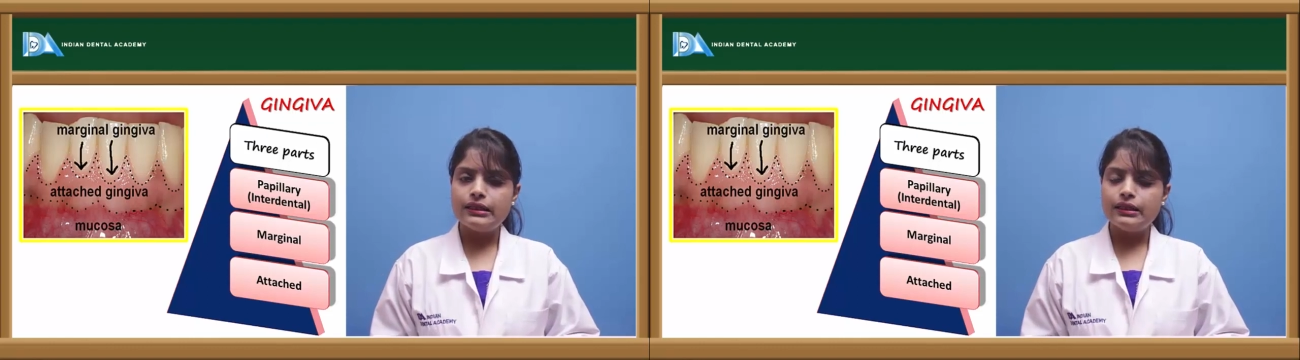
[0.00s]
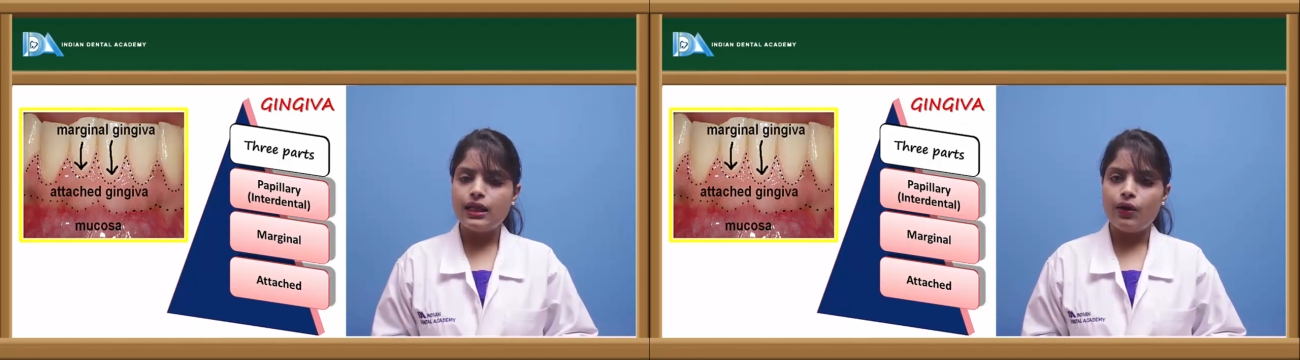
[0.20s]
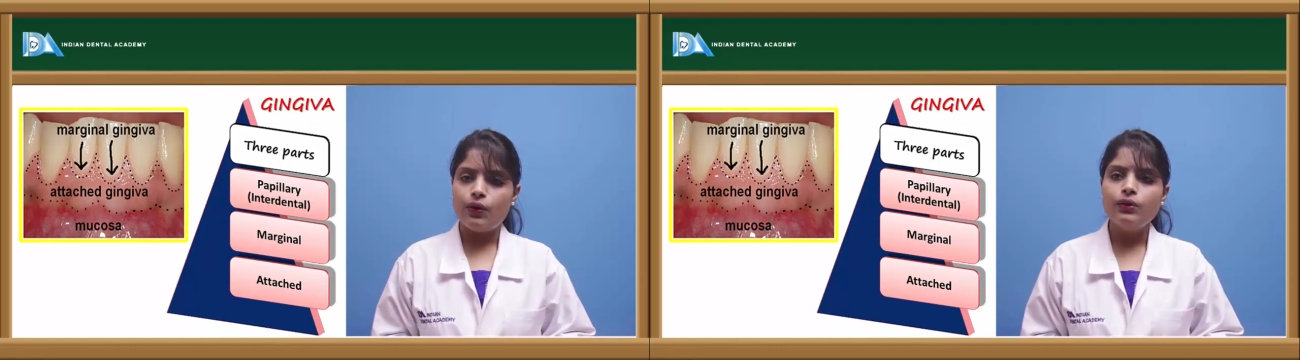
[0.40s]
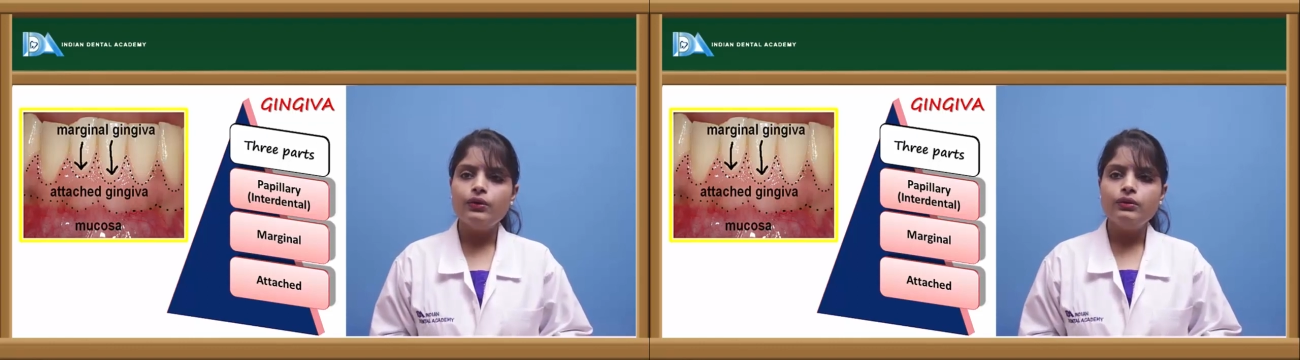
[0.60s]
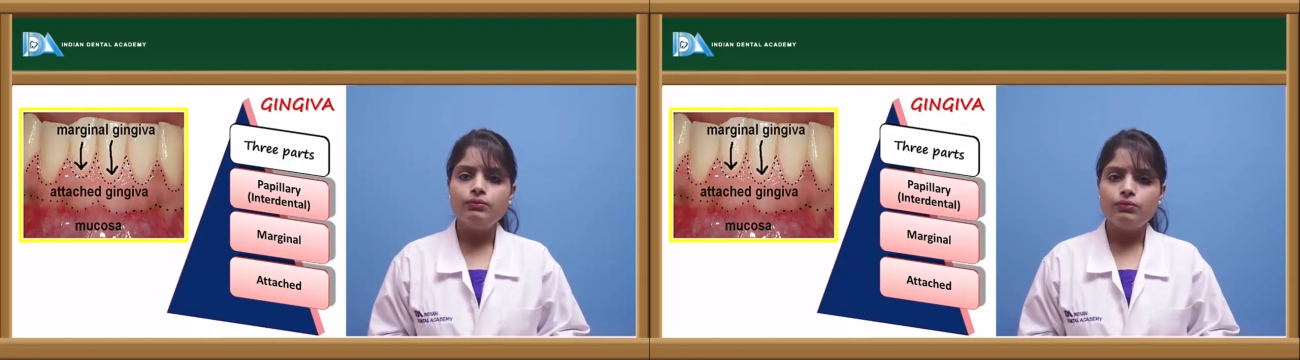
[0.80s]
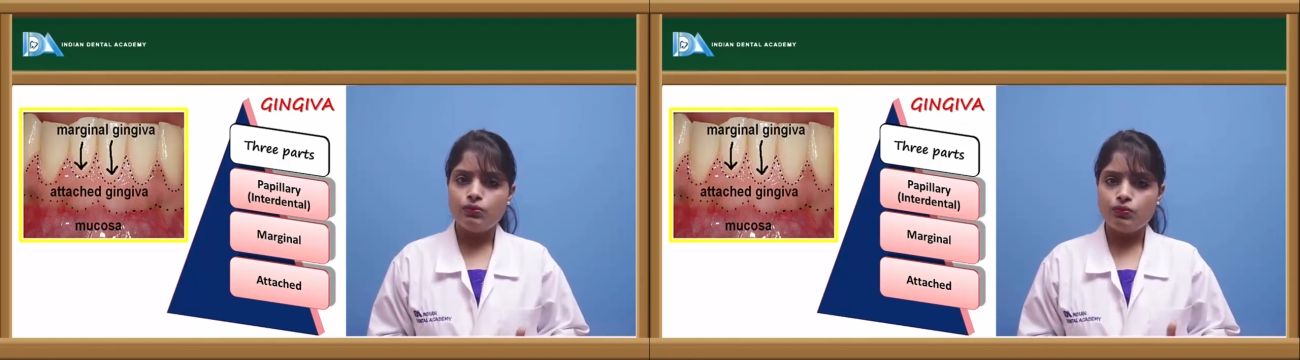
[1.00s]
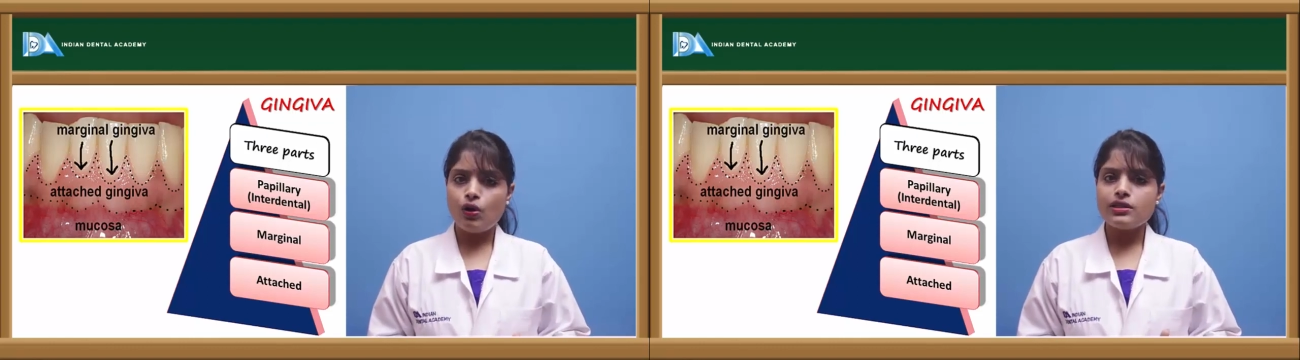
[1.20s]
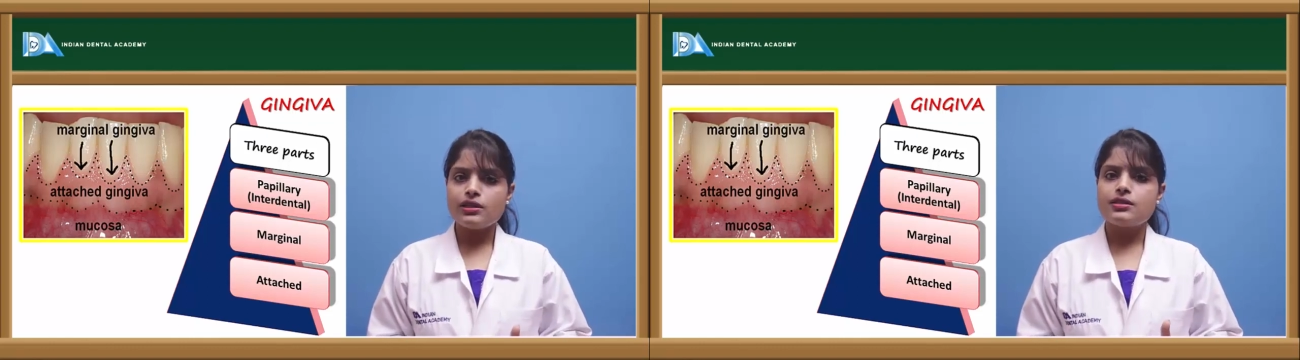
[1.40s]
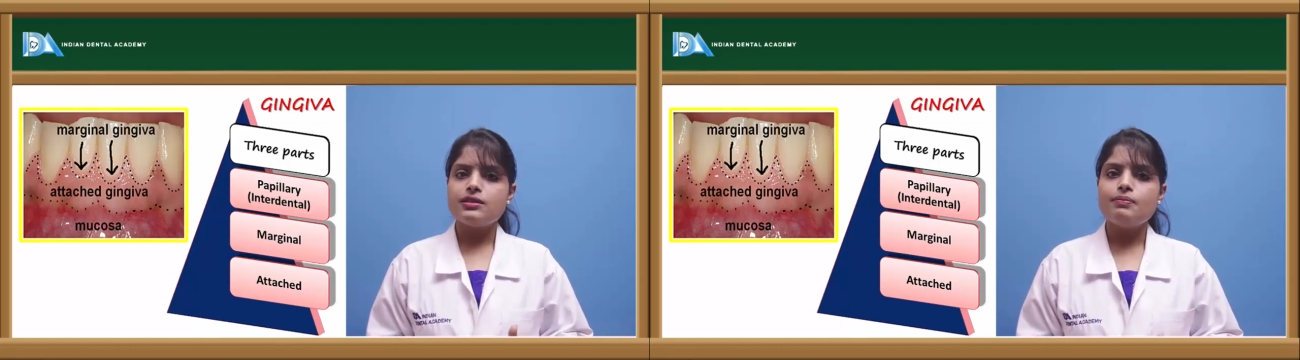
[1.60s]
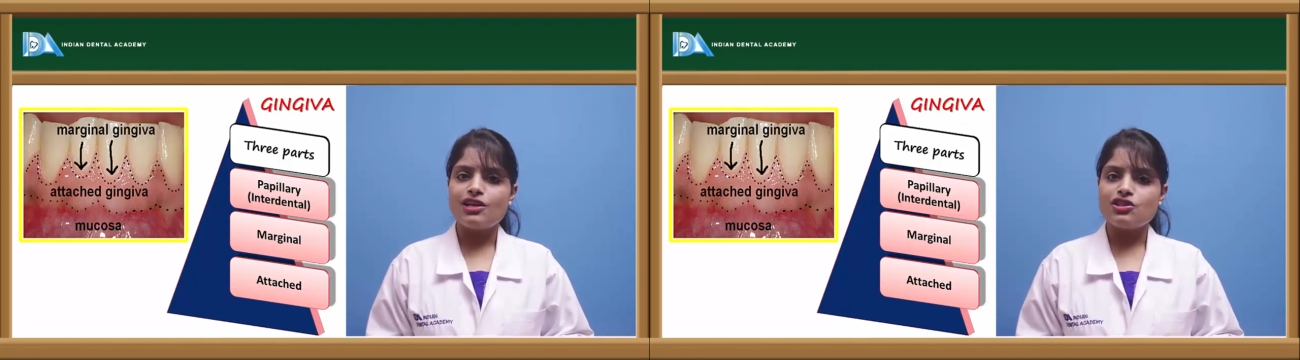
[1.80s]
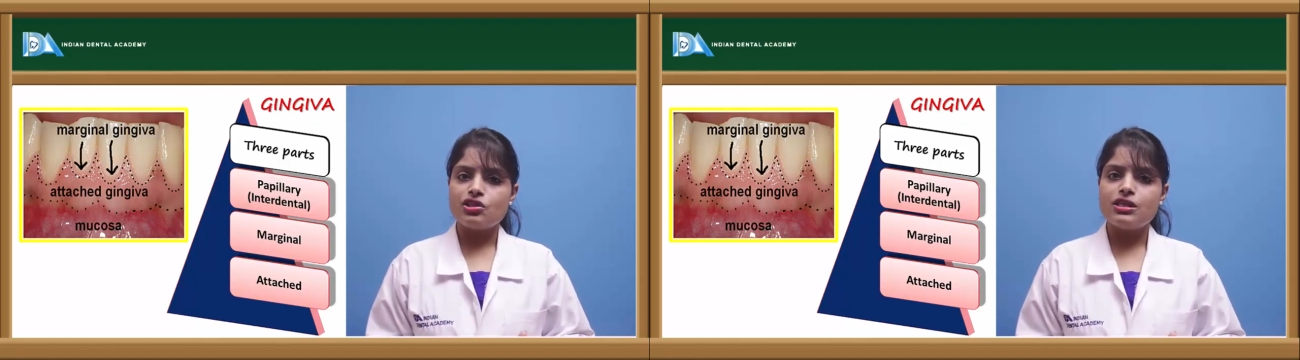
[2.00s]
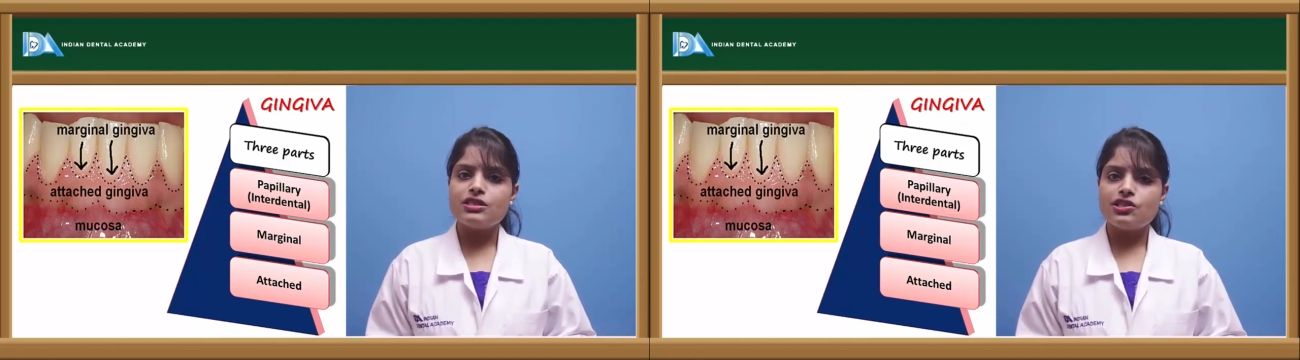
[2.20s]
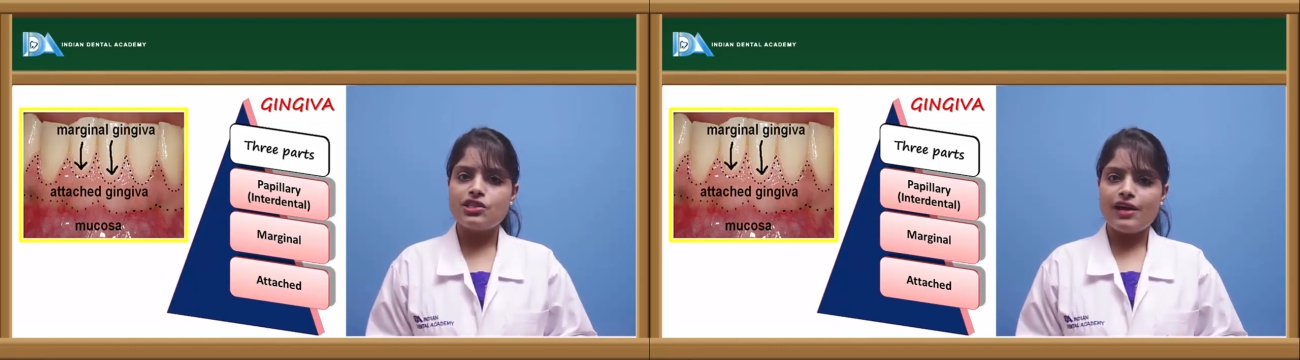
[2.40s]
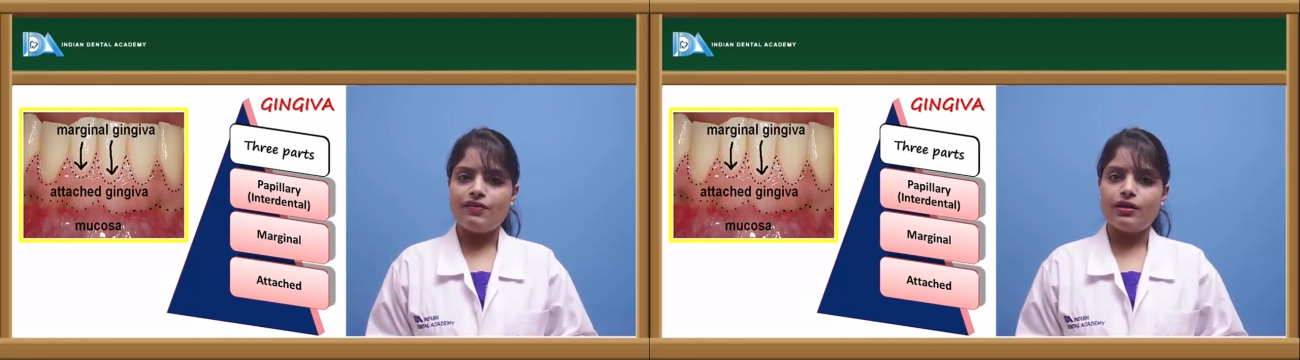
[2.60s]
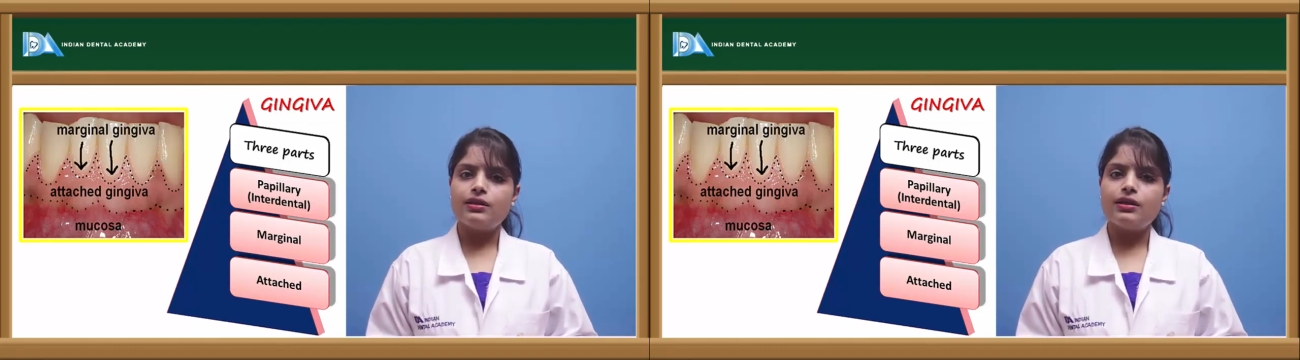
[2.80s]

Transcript: Now, what is the marginal gingiva?